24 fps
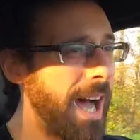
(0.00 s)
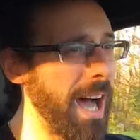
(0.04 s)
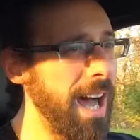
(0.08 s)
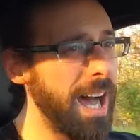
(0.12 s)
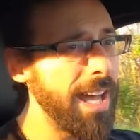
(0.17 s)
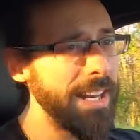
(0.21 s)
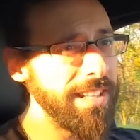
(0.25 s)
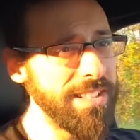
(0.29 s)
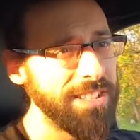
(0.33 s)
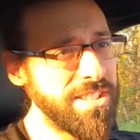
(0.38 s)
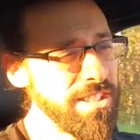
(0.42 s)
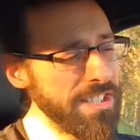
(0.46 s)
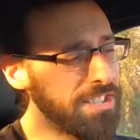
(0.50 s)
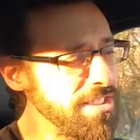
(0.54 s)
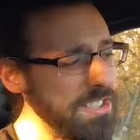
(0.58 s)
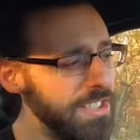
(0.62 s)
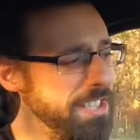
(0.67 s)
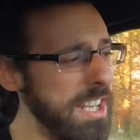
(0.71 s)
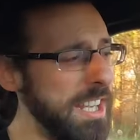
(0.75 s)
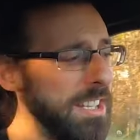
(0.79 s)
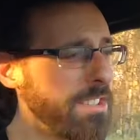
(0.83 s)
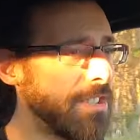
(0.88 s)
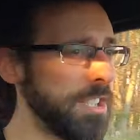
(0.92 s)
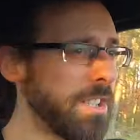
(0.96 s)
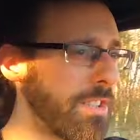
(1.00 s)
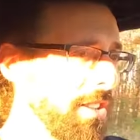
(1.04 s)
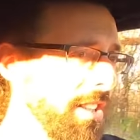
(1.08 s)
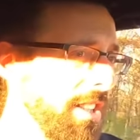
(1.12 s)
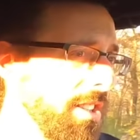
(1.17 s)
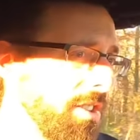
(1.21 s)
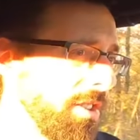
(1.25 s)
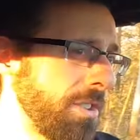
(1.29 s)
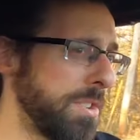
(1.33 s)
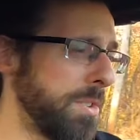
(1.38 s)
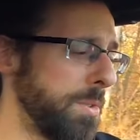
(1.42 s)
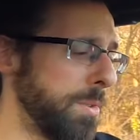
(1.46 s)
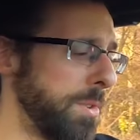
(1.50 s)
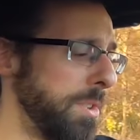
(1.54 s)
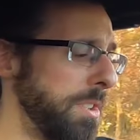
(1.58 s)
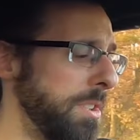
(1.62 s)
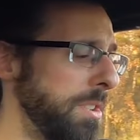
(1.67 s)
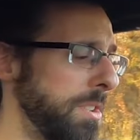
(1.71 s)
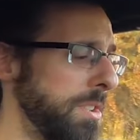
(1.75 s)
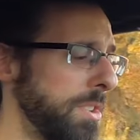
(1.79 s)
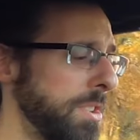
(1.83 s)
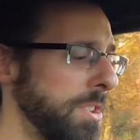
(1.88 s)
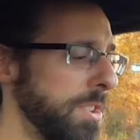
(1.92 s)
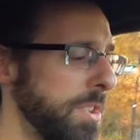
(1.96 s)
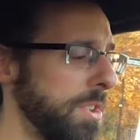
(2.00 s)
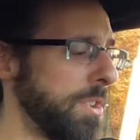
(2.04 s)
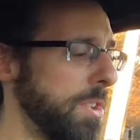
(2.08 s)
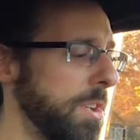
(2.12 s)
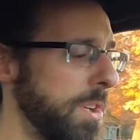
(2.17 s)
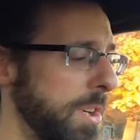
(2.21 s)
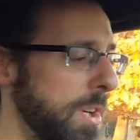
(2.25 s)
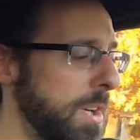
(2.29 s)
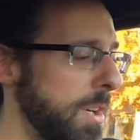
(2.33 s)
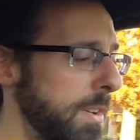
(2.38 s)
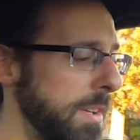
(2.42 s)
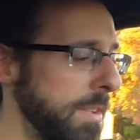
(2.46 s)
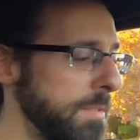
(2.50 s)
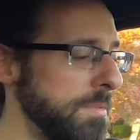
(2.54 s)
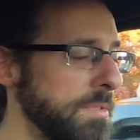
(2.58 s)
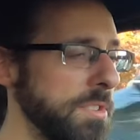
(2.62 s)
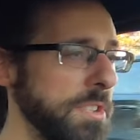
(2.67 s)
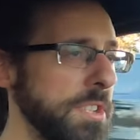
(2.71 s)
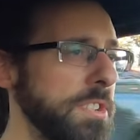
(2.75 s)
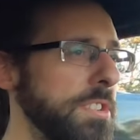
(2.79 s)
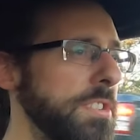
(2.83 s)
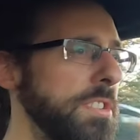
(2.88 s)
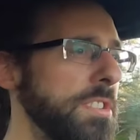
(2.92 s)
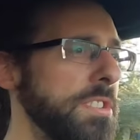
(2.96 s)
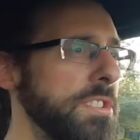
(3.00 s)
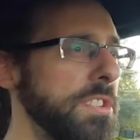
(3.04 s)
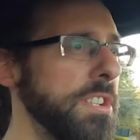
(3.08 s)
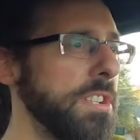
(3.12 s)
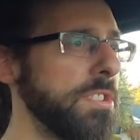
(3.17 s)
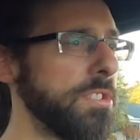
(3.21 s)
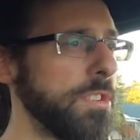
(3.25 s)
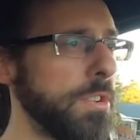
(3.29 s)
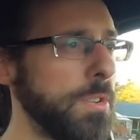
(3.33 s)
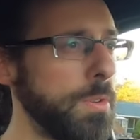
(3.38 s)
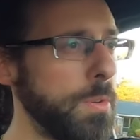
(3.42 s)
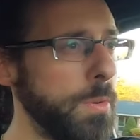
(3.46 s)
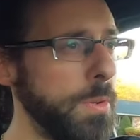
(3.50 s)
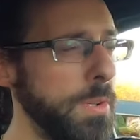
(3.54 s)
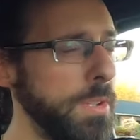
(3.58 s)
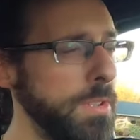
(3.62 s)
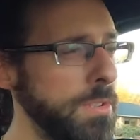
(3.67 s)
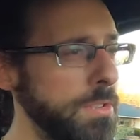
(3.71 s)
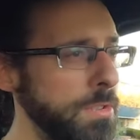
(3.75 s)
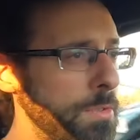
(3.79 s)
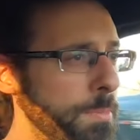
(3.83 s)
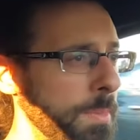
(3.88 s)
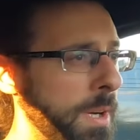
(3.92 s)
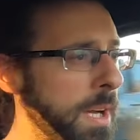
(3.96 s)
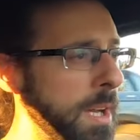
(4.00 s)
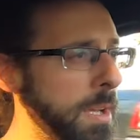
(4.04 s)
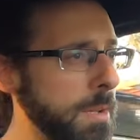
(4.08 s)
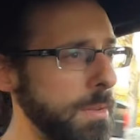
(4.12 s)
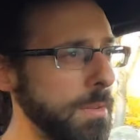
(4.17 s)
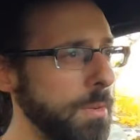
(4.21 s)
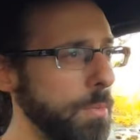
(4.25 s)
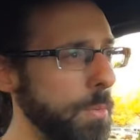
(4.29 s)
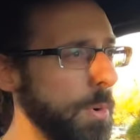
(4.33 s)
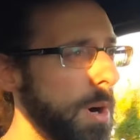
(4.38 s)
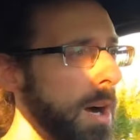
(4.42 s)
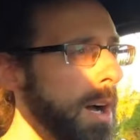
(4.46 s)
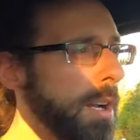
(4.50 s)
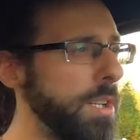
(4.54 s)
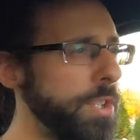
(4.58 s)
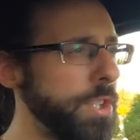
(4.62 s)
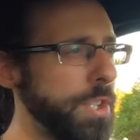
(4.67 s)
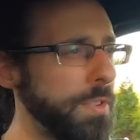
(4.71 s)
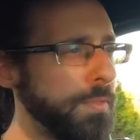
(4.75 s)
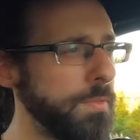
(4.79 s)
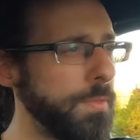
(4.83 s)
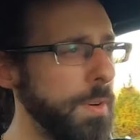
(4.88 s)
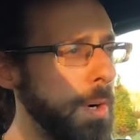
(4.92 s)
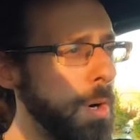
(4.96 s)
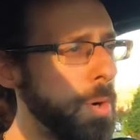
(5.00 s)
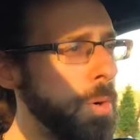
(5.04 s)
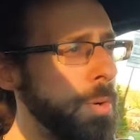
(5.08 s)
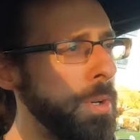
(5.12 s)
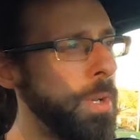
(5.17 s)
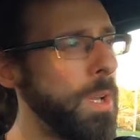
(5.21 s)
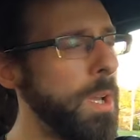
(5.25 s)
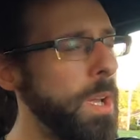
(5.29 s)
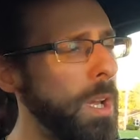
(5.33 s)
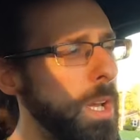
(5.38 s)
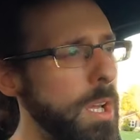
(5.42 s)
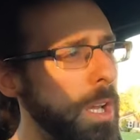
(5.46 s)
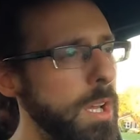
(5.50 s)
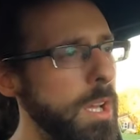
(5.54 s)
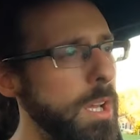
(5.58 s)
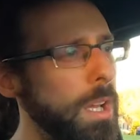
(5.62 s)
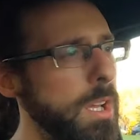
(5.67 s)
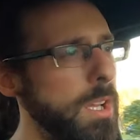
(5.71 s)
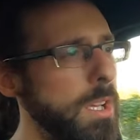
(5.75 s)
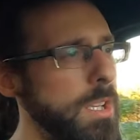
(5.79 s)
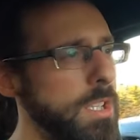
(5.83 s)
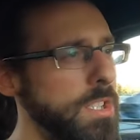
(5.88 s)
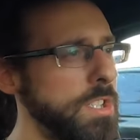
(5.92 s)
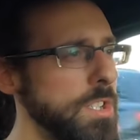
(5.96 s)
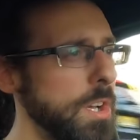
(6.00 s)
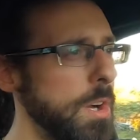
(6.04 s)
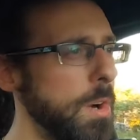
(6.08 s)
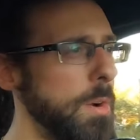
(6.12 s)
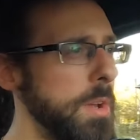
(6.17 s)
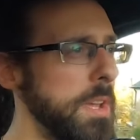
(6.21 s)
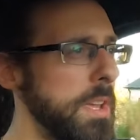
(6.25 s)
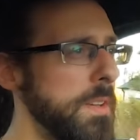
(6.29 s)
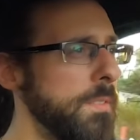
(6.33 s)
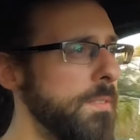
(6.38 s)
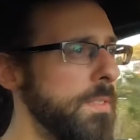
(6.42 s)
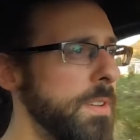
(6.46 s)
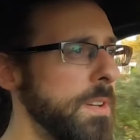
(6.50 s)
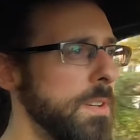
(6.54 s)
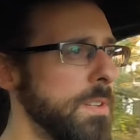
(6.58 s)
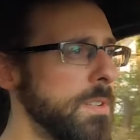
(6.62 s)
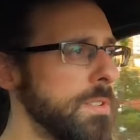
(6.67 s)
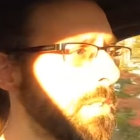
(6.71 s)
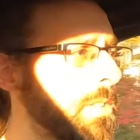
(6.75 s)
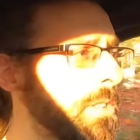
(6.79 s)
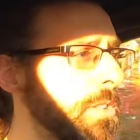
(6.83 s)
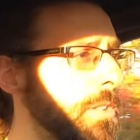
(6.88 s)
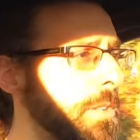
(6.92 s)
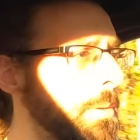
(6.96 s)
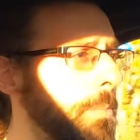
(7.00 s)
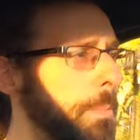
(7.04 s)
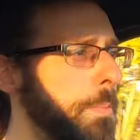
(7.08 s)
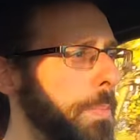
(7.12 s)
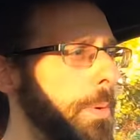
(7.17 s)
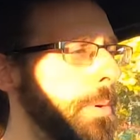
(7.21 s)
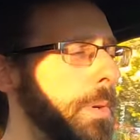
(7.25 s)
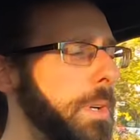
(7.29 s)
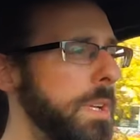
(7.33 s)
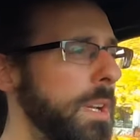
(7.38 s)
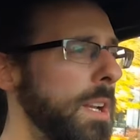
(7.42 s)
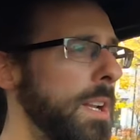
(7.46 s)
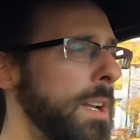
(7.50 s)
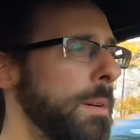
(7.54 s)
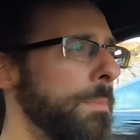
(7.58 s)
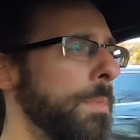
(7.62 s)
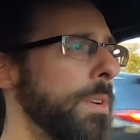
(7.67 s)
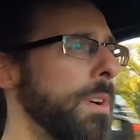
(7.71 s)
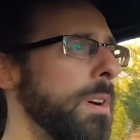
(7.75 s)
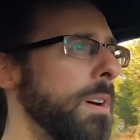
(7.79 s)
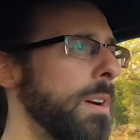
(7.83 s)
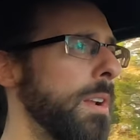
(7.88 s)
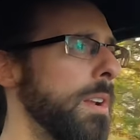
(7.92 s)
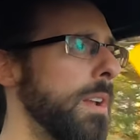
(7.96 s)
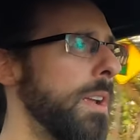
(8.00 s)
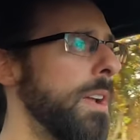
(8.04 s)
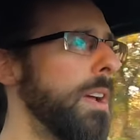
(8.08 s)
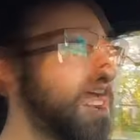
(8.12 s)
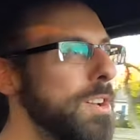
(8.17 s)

hot. It's 68 degrees according to the car, and 66 according to my watch and phone, so it feels pretty damn good.